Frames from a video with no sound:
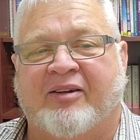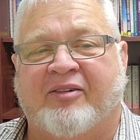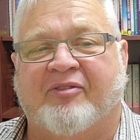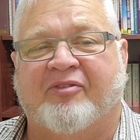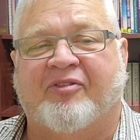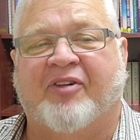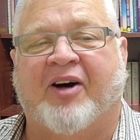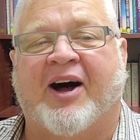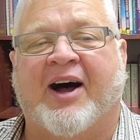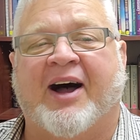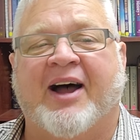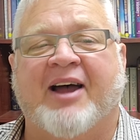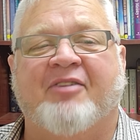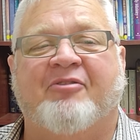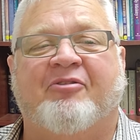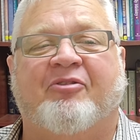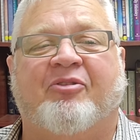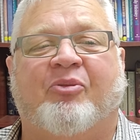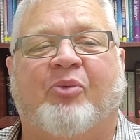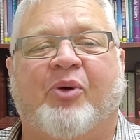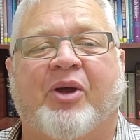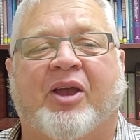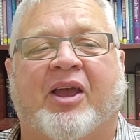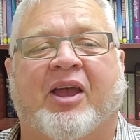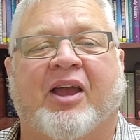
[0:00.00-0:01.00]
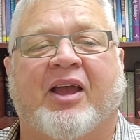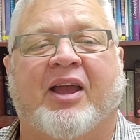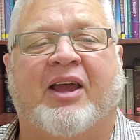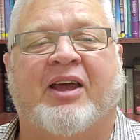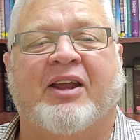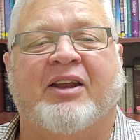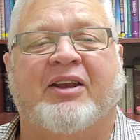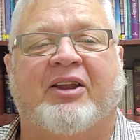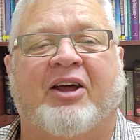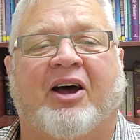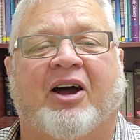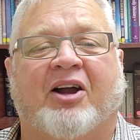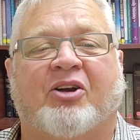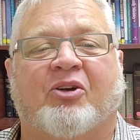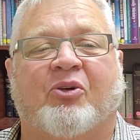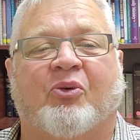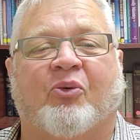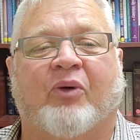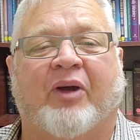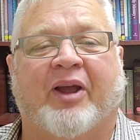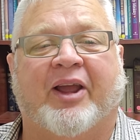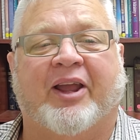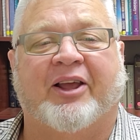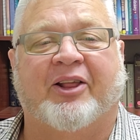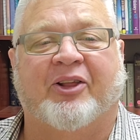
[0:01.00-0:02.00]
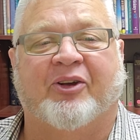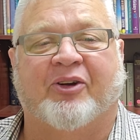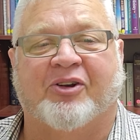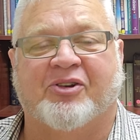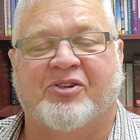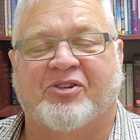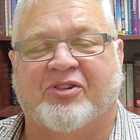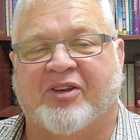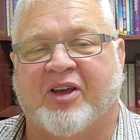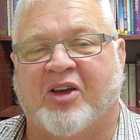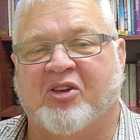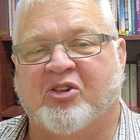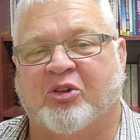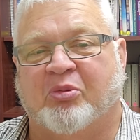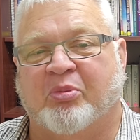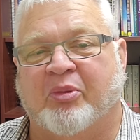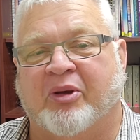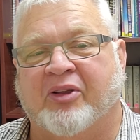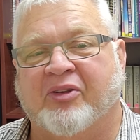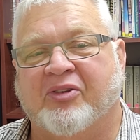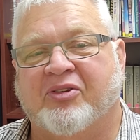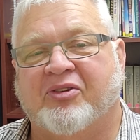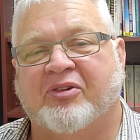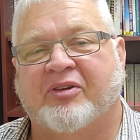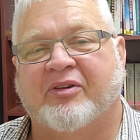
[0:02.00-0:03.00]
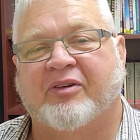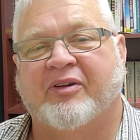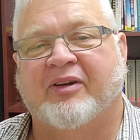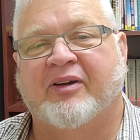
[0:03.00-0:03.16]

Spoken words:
Five, we can conduct regular assessments.